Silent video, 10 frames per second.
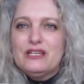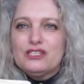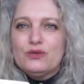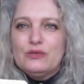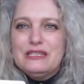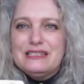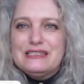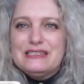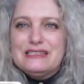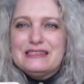So
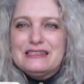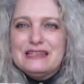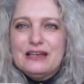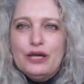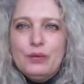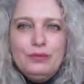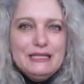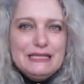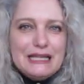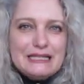this is a
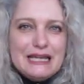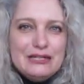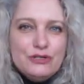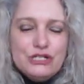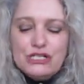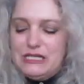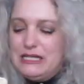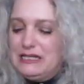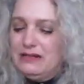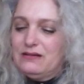bit that energy
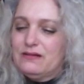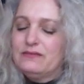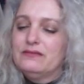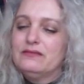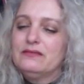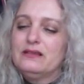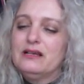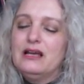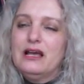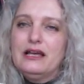here.
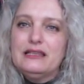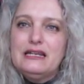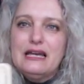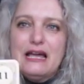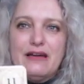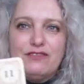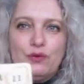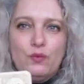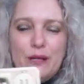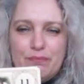And then I have
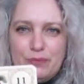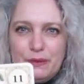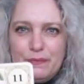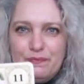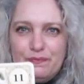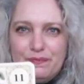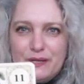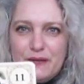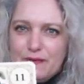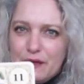the whip.
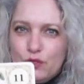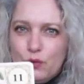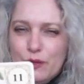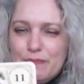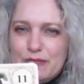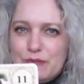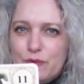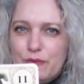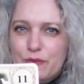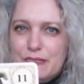Now the whip is
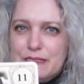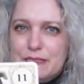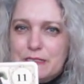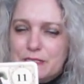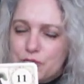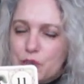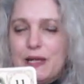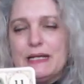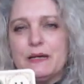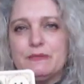when we
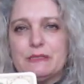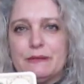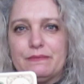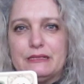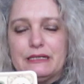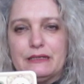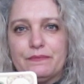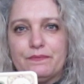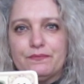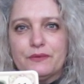straight up something
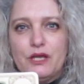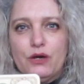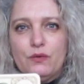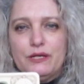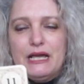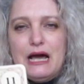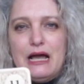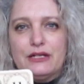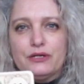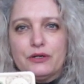we
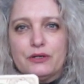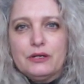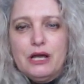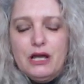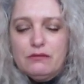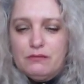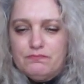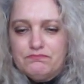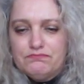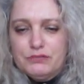either
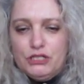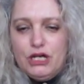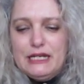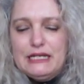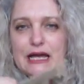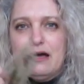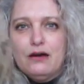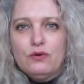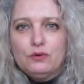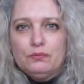cut it
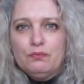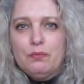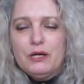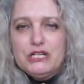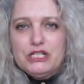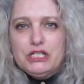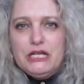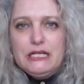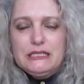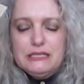out, punish
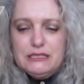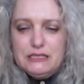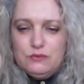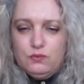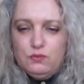it,